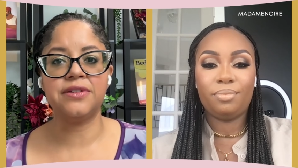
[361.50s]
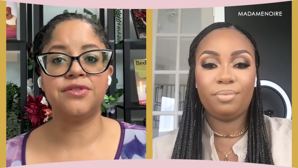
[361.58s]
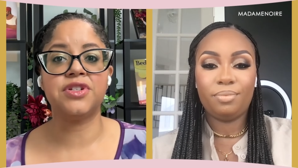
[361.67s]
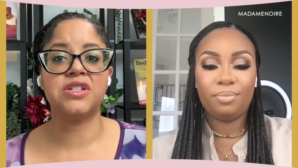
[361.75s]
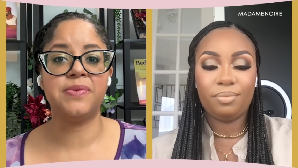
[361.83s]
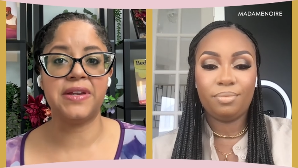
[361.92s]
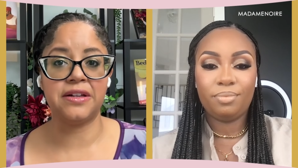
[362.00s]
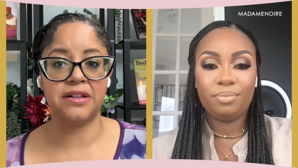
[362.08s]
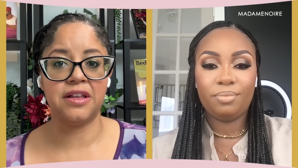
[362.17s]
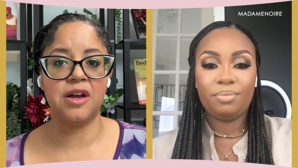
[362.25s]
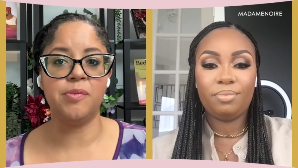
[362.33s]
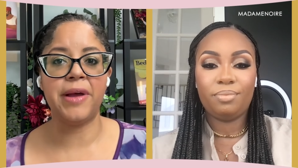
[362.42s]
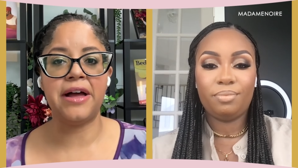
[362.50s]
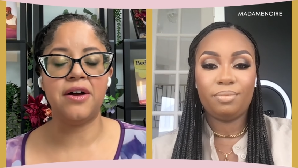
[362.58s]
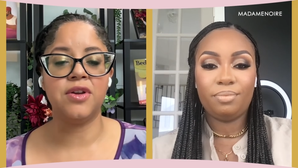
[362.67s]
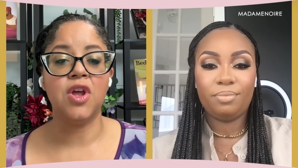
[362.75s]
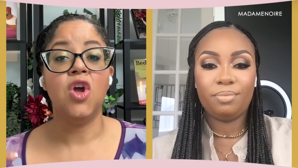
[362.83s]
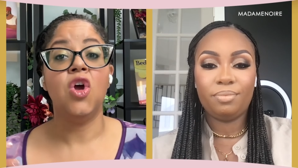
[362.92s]
Speaker 1: a little spiel
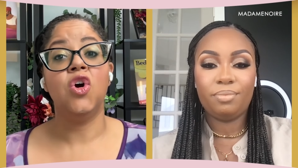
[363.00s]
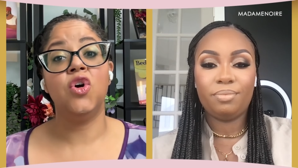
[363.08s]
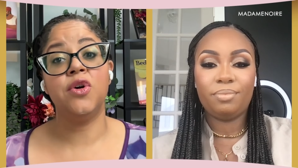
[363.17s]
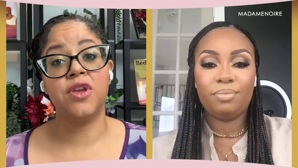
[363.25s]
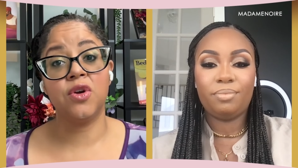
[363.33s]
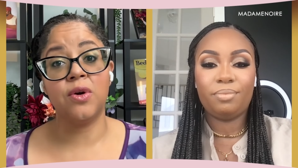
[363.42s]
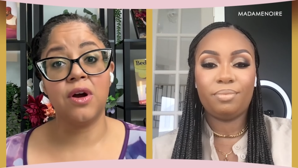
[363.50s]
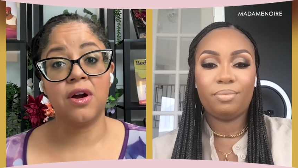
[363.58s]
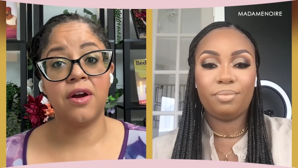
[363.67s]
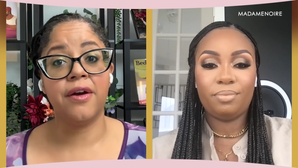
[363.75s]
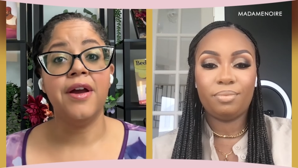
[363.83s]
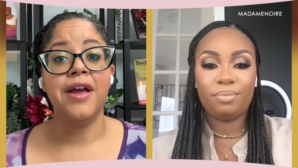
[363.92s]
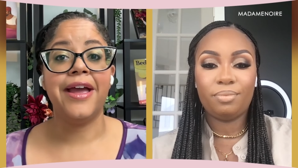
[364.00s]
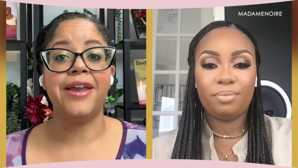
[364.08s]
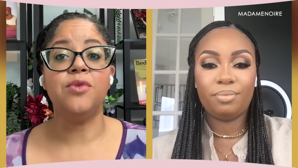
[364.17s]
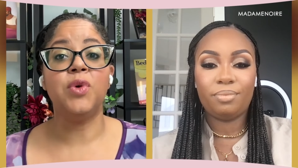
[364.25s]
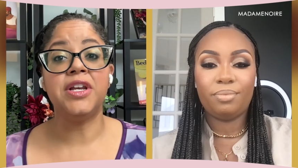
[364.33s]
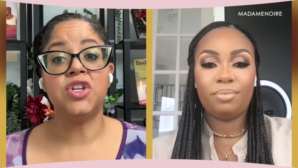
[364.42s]
about who you are
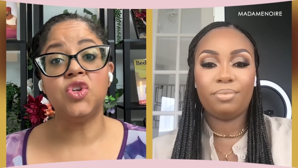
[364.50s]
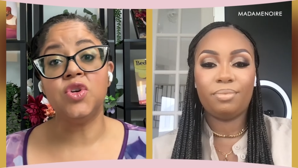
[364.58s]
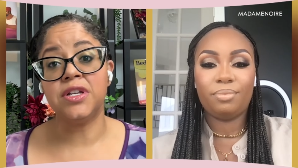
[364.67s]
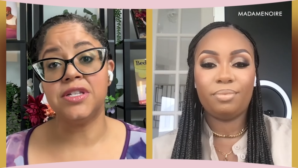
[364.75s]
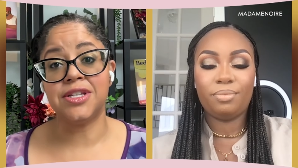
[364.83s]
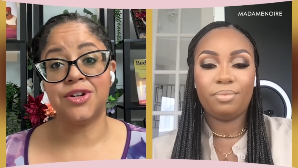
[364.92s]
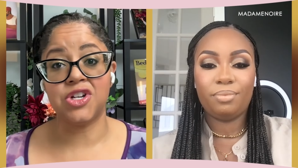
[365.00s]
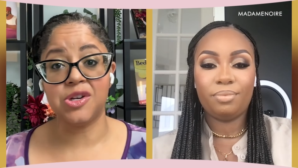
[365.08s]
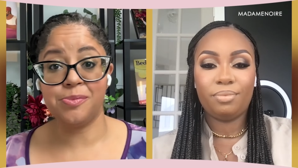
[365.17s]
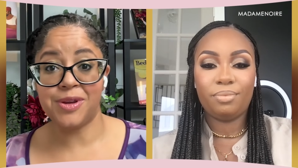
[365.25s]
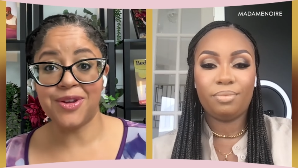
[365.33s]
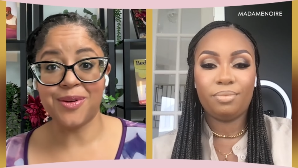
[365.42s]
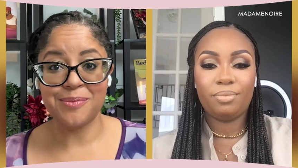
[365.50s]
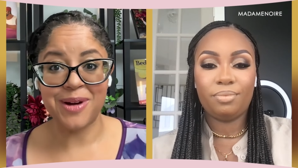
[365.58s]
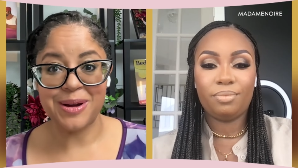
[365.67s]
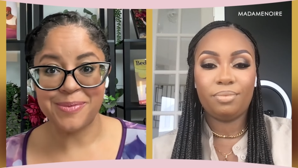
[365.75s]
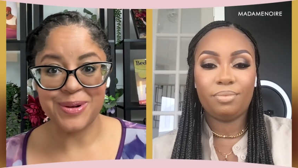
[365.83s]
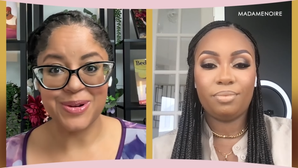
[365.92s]
and what you consider to be your
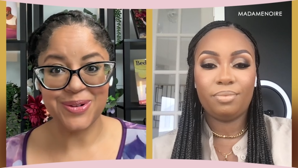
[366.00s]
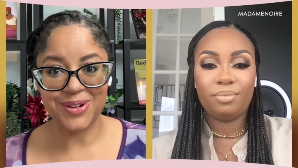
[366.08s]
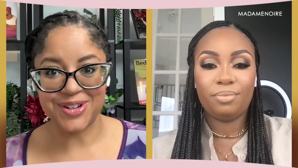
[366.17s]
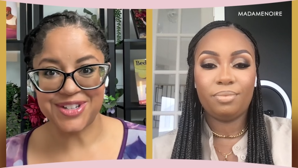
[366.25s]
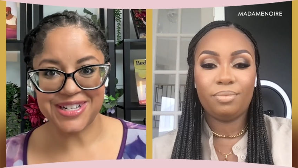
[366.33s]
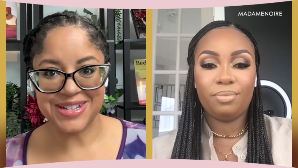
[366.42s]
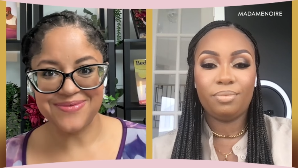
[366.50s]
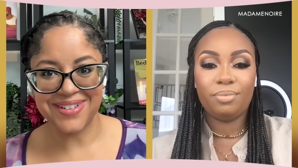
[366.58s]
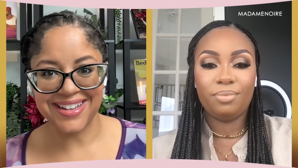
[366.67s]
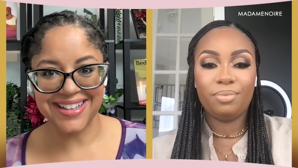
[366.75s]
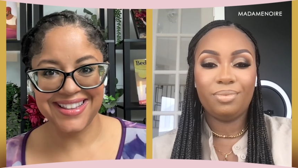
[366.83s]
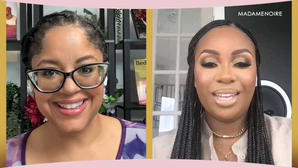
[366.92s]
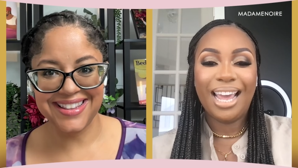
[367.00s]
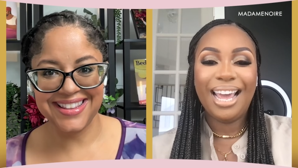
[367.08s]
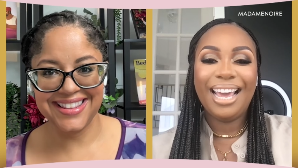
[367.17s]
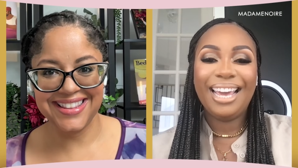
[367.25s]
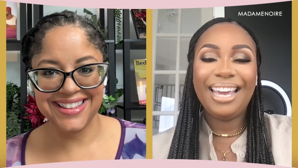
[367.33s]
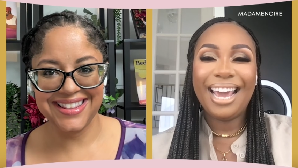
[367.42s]
mompreneurship?
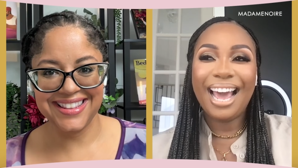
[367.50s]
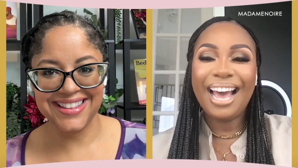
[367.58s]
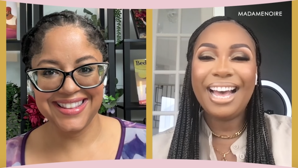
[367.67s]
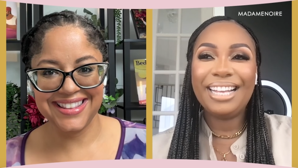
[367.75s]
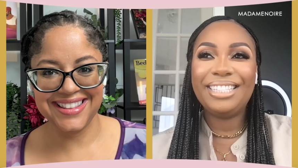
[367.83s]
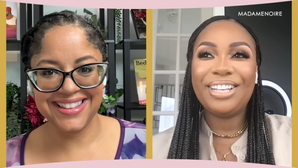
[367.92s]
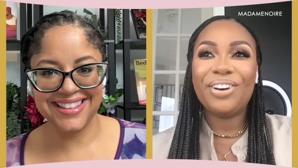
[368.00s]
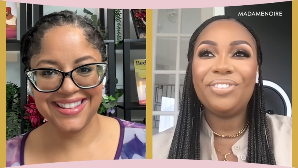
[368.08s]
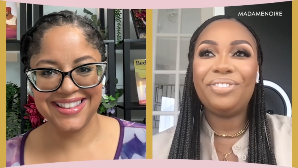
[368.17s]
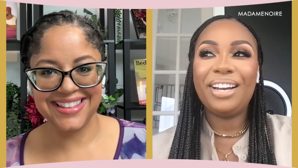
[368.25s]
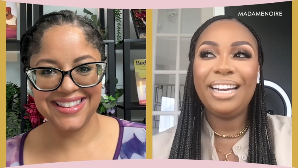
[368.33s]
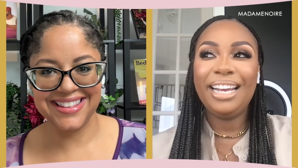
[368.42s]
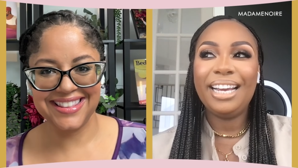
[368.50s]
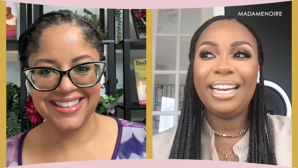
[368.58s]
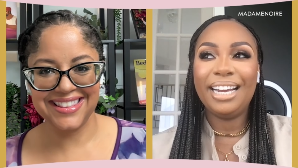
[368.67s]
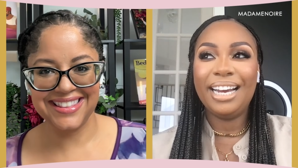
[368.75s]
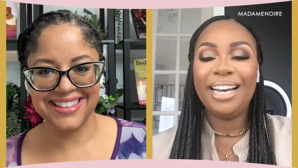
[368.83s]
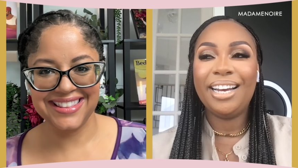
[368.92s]
Speaker 2: Yeah, so funny
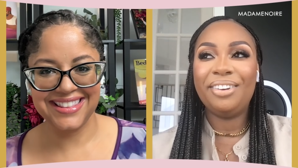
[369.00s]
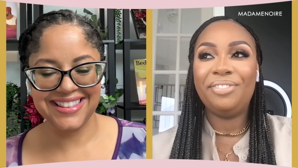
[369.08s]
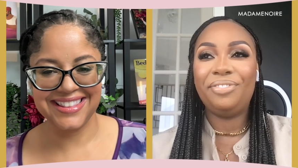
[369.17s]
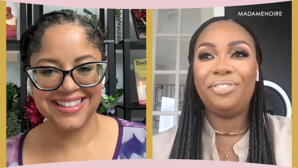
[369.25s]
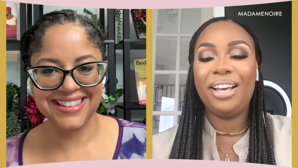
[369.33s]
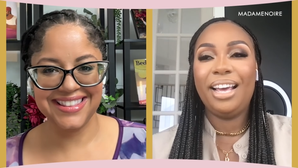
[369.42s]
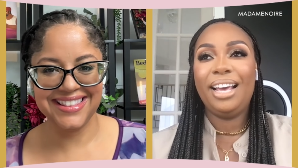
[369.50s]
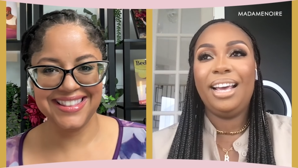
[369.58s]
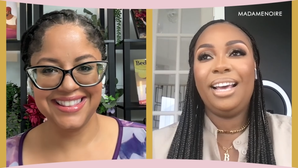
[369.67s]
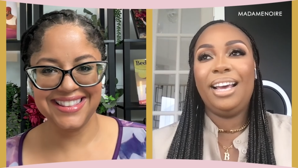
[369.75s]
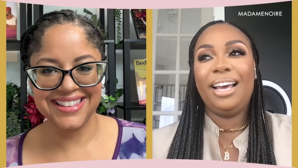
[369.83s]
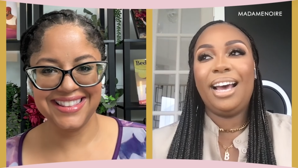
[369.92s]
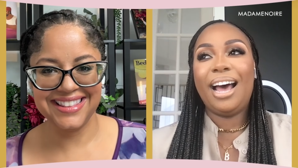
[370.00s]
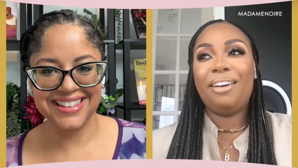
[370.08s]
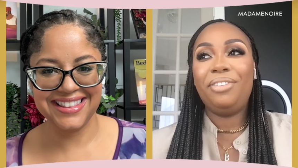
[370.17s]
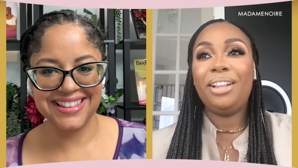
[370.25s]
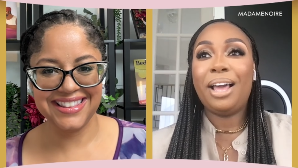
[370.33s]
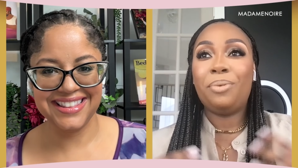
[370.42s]
enough,
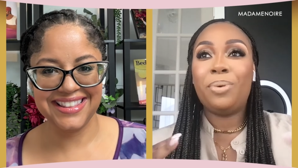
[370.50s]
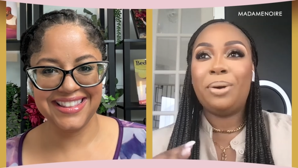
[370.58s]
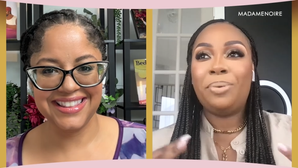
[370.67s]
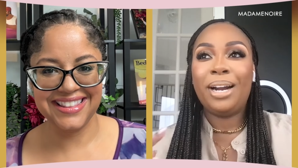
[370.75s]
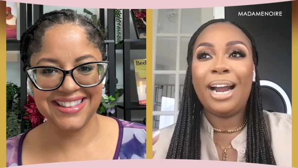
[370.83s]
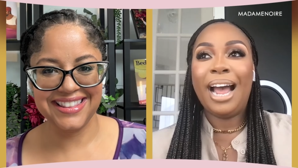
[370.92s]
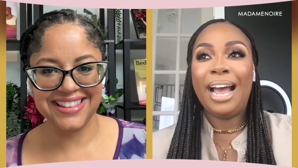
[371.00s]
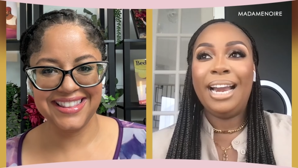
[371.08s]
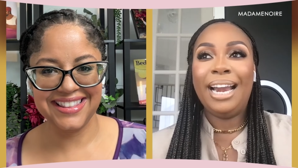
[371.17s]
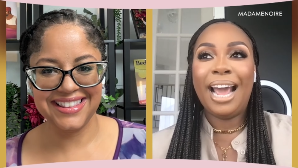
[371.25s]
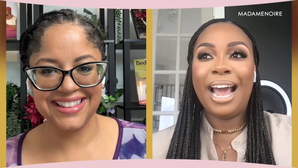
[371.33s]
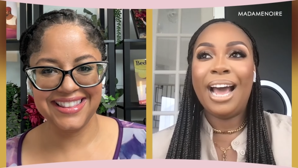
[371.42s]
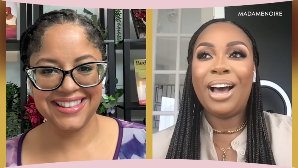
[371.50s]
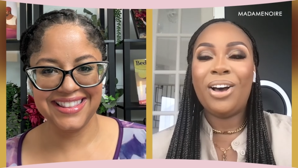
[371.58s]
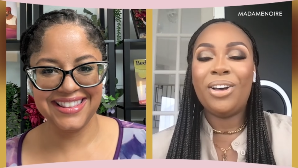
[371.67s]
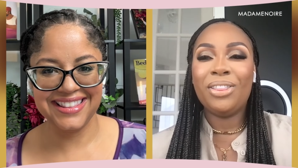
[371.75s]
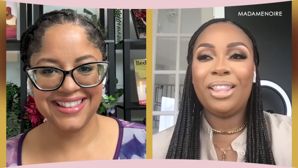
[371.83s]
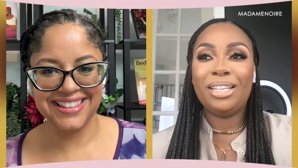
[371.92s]
I feel like where we're at
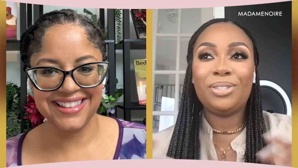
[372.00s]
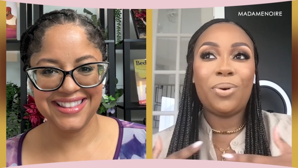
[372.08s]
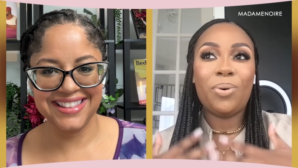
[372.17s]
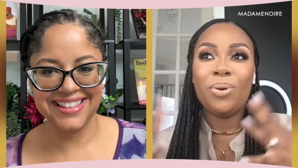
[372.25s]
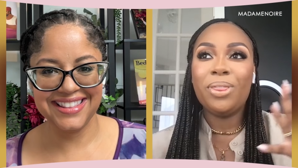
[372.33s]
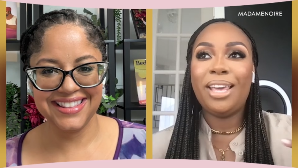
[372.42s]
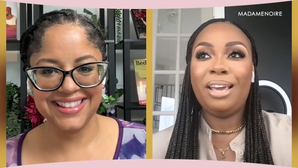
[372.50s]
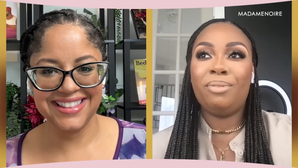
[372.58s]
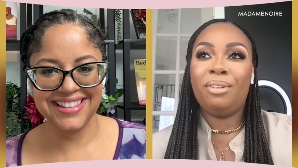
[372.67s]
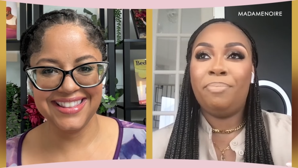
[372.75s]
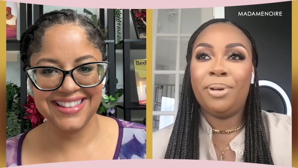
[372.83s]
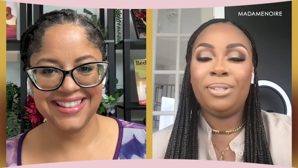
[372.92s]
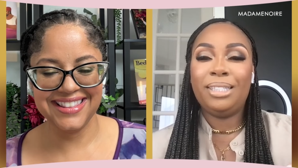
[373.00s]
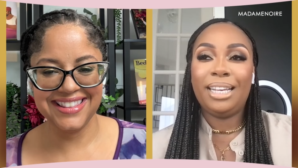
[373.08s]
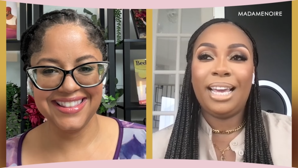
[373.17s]
now, this whole thing we built